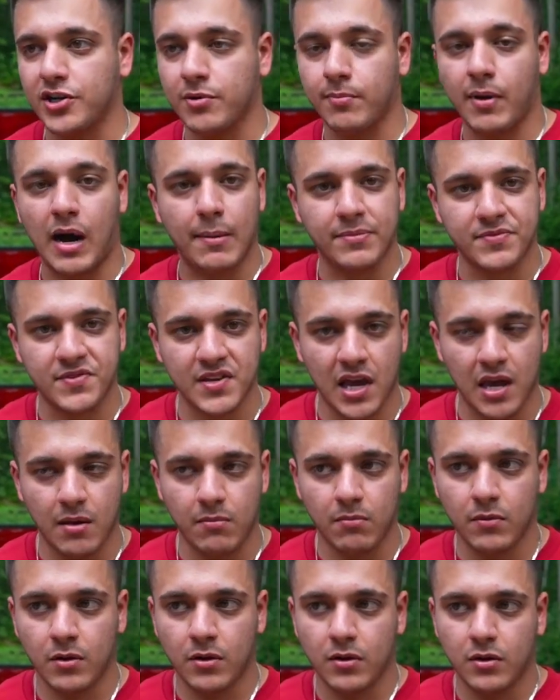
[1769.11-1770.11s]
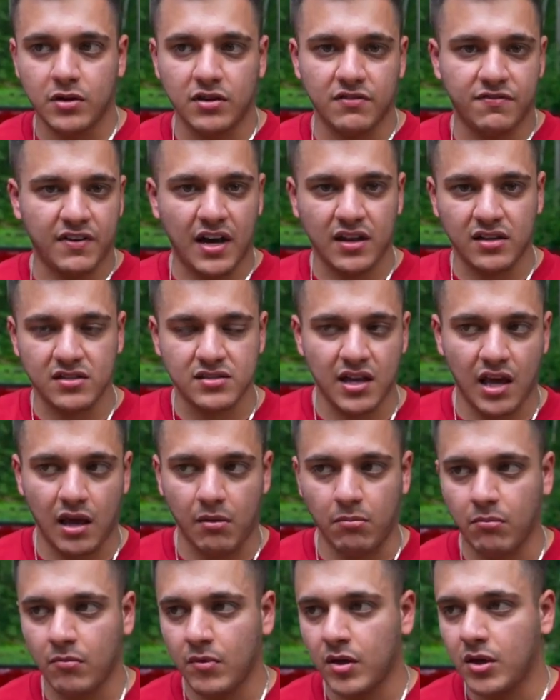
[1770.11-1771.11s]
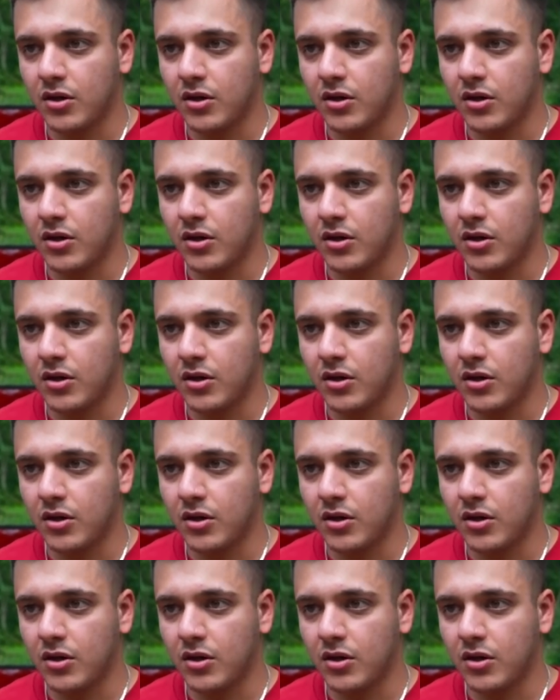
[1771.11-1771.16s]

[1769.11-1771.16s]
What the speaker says: your mom's name, your father's name,